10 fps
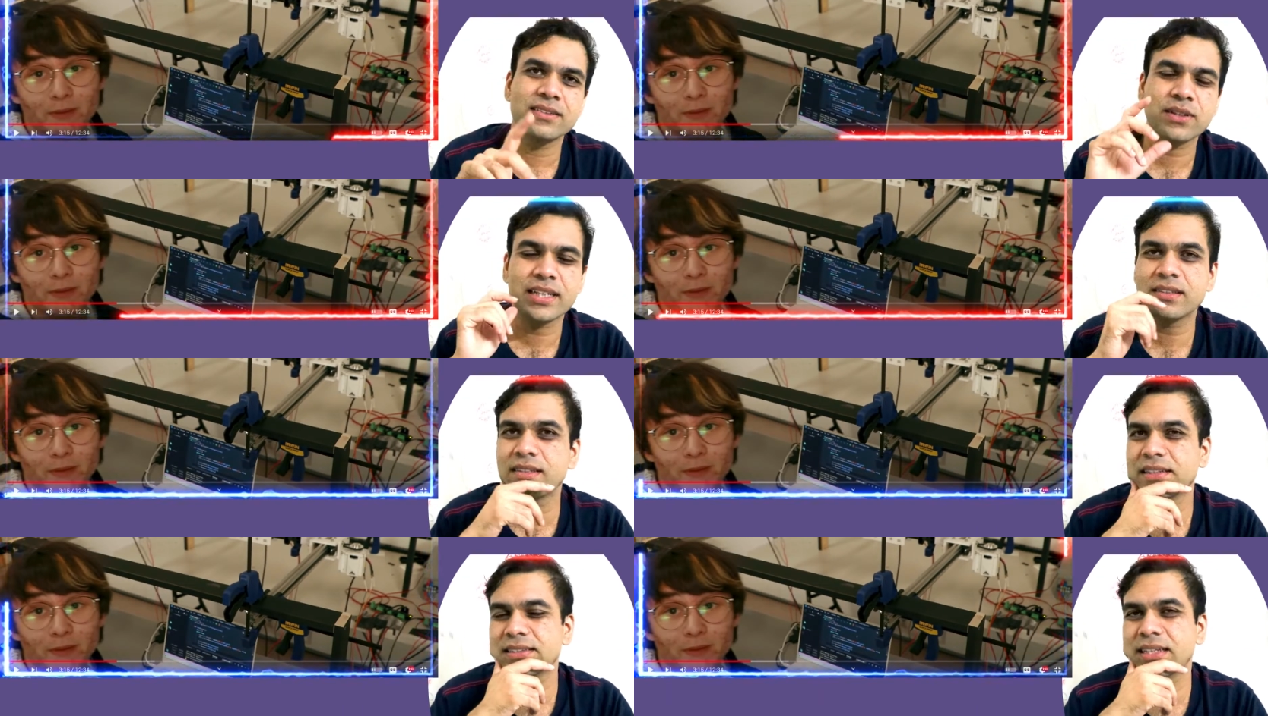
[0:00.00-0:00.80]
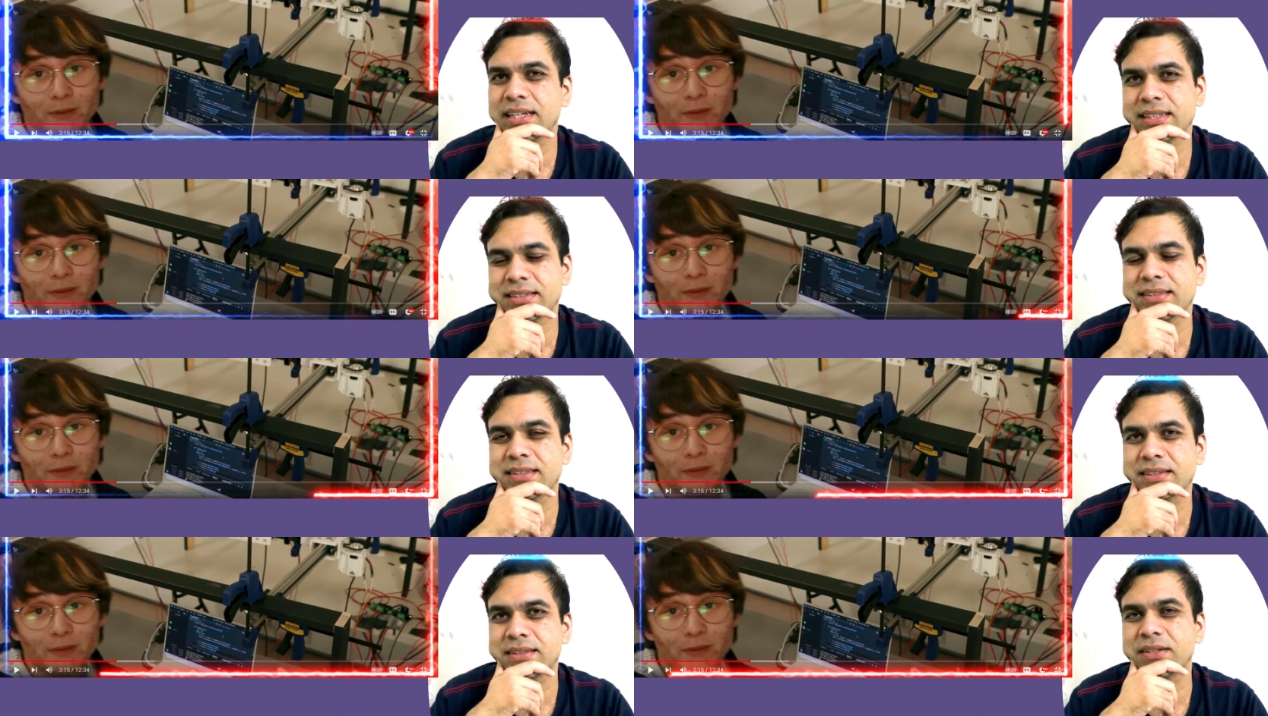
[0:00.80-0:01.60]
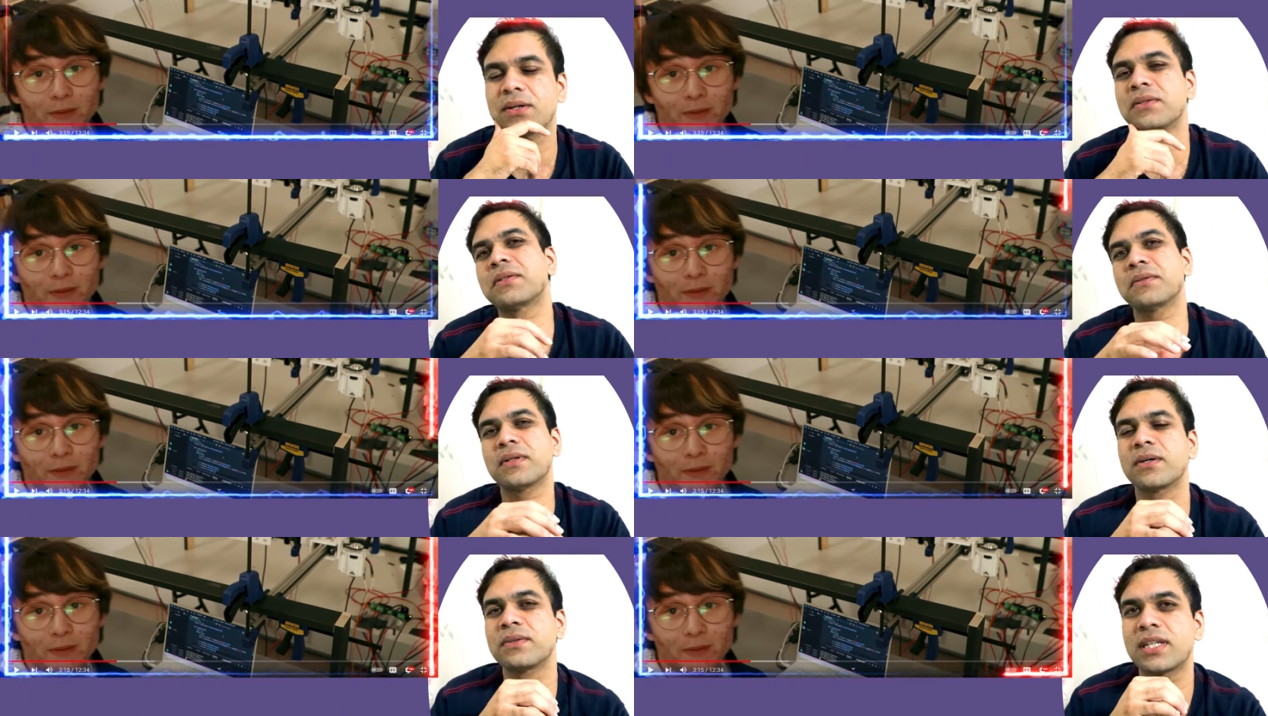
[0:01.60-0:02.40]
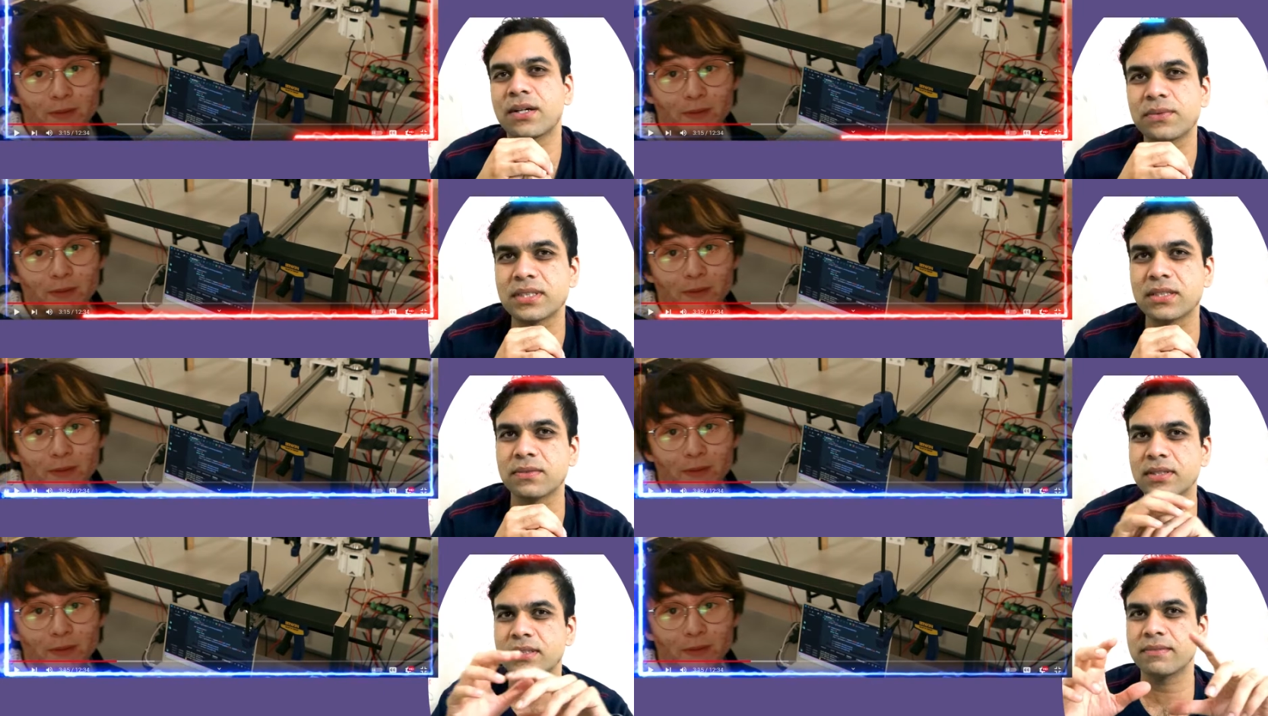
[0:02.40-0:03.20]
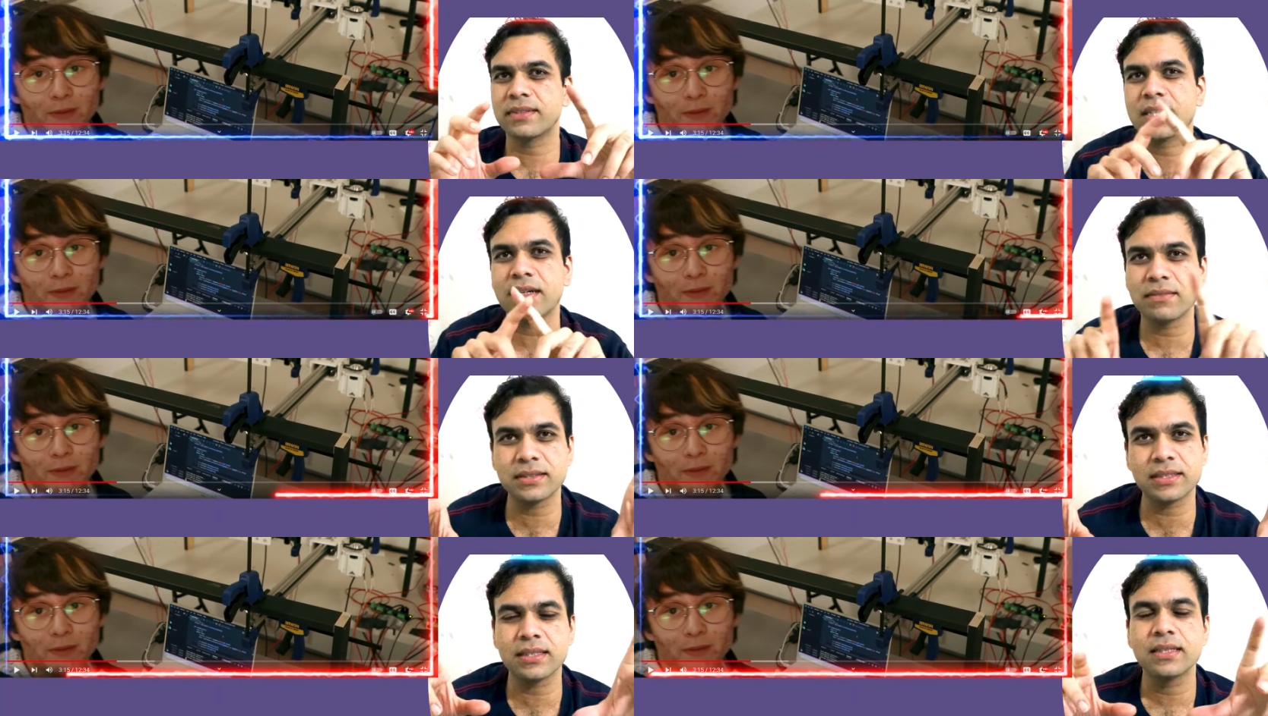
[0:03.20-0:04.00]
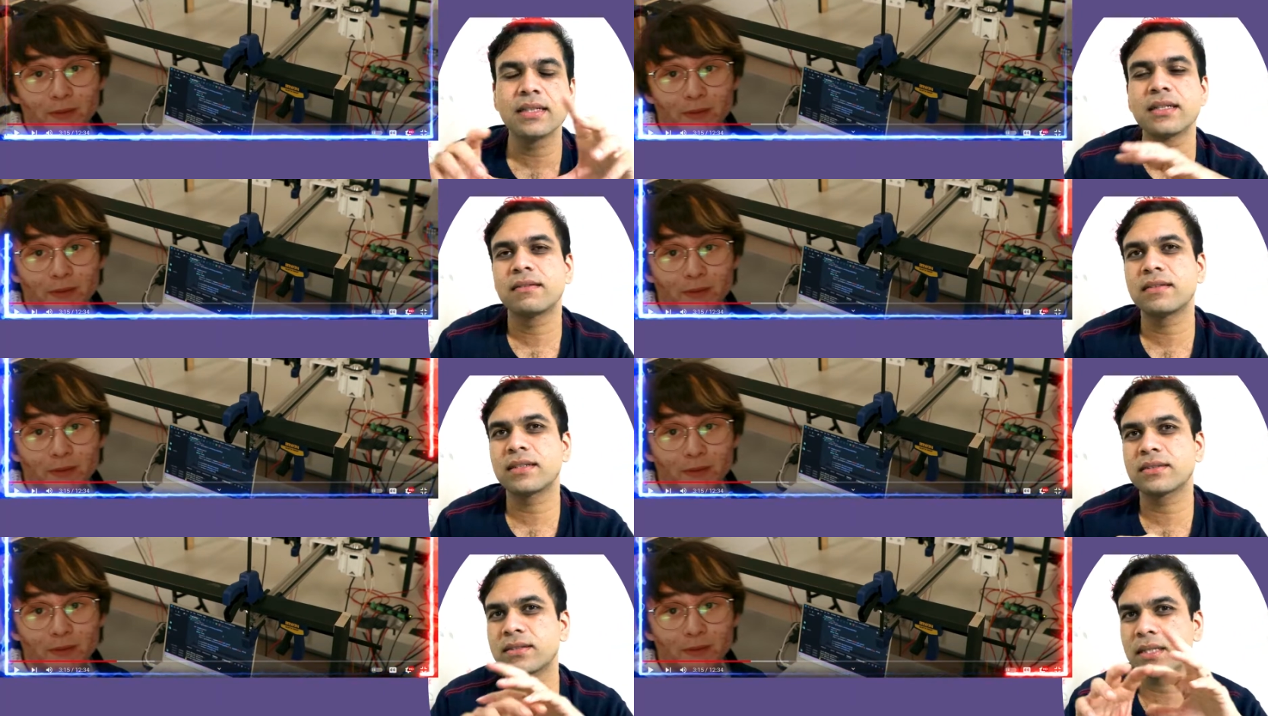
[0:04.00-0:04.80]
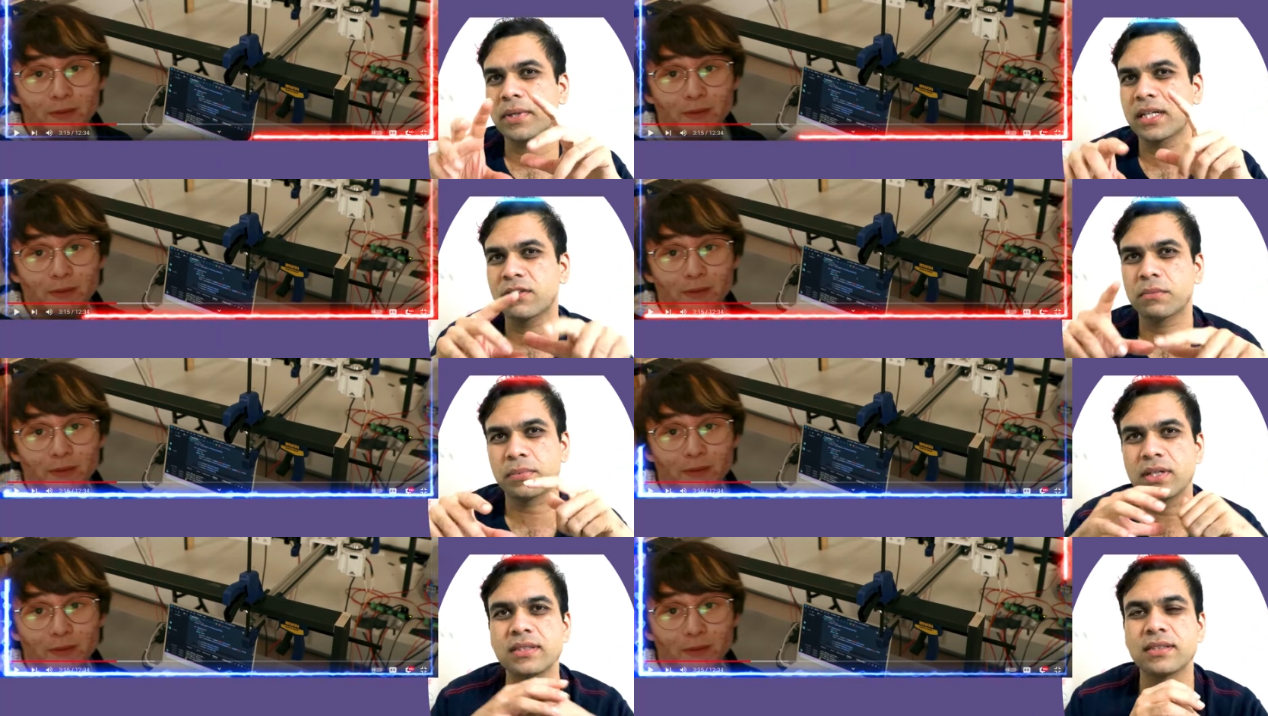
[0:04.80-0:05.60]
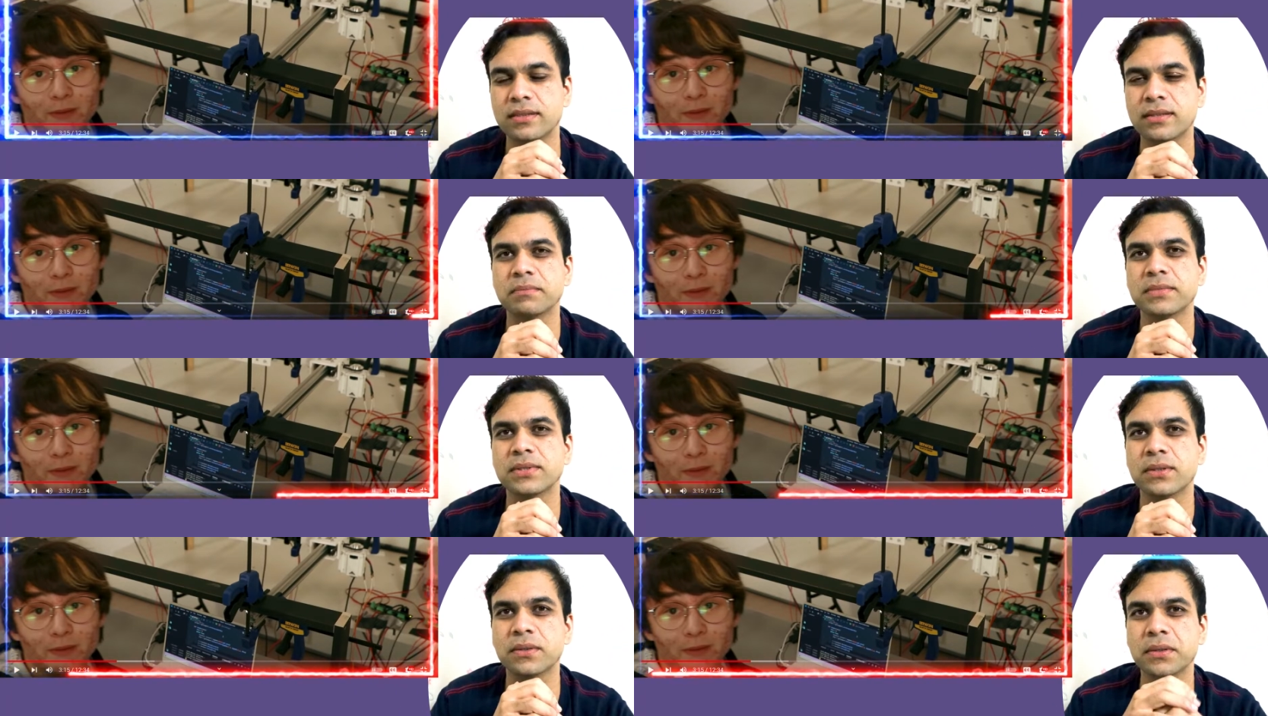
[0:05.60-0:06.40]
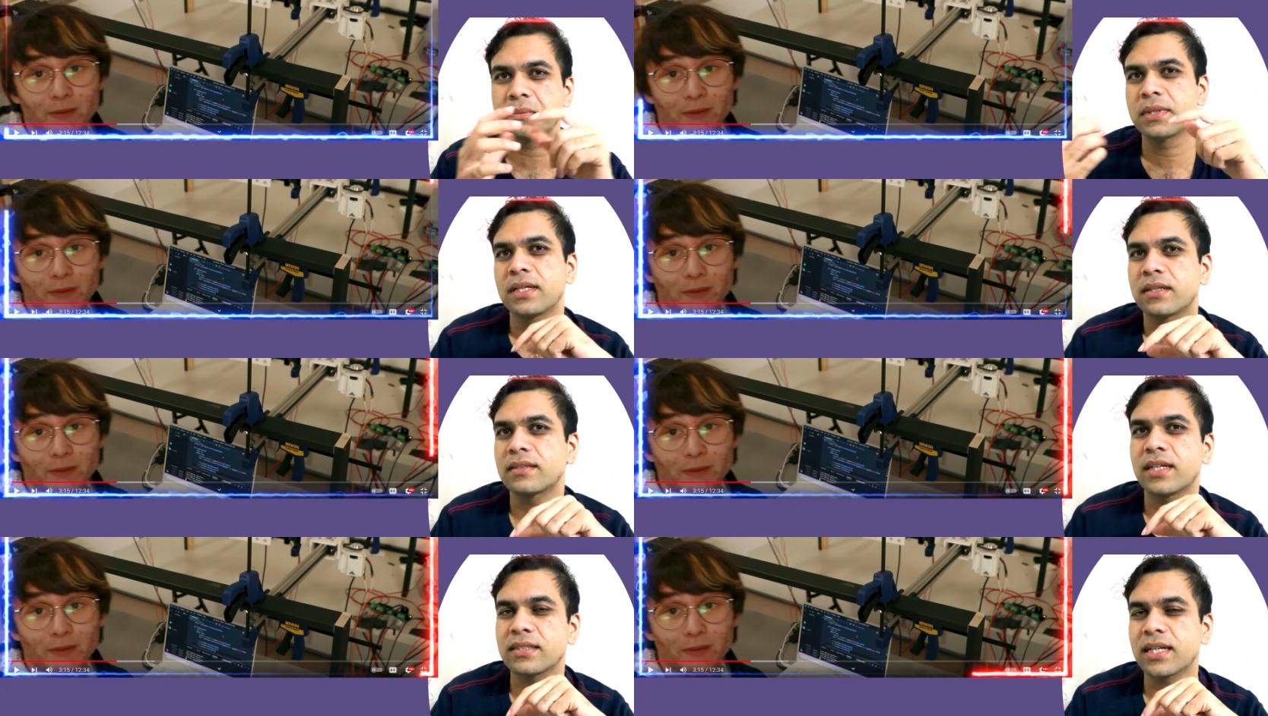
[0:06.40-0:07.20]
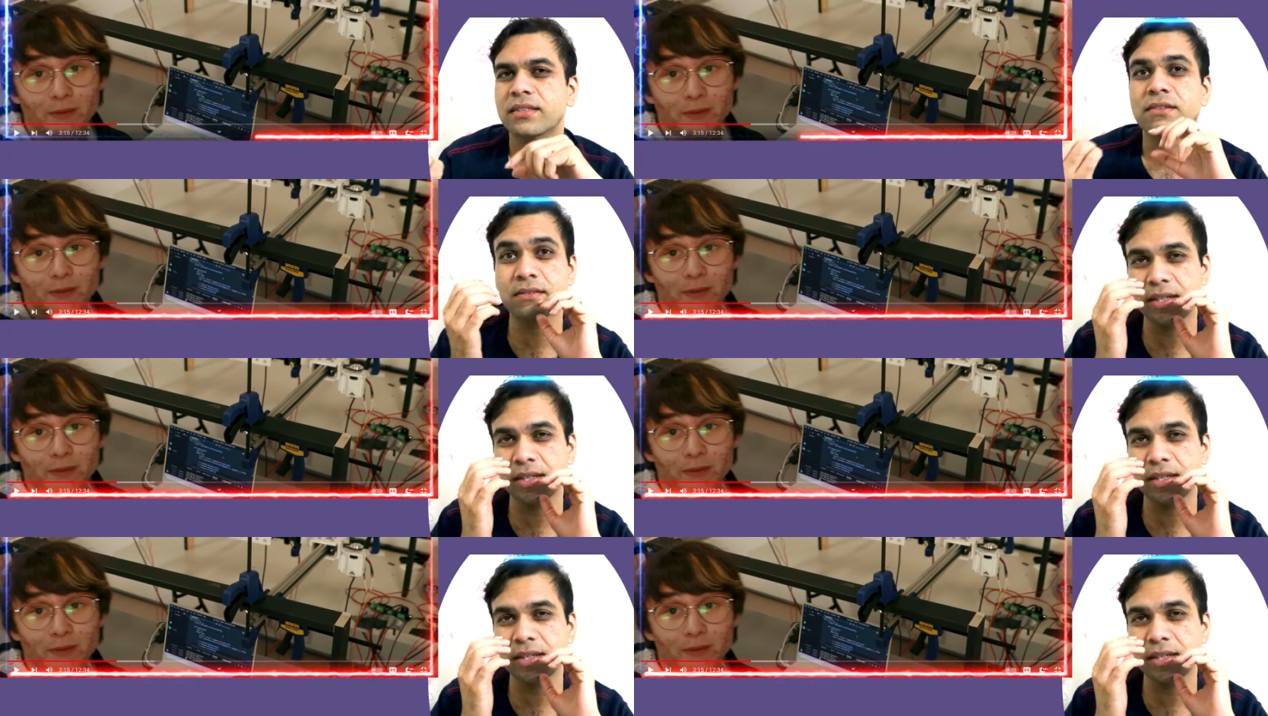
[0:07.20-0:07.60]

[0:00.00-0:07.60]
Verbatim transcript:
Speaker 1: so actually, this guy has uh, gone through how the Da Vinci works. Even Da Vinci works on some kind of a pulley system. So this guy is actually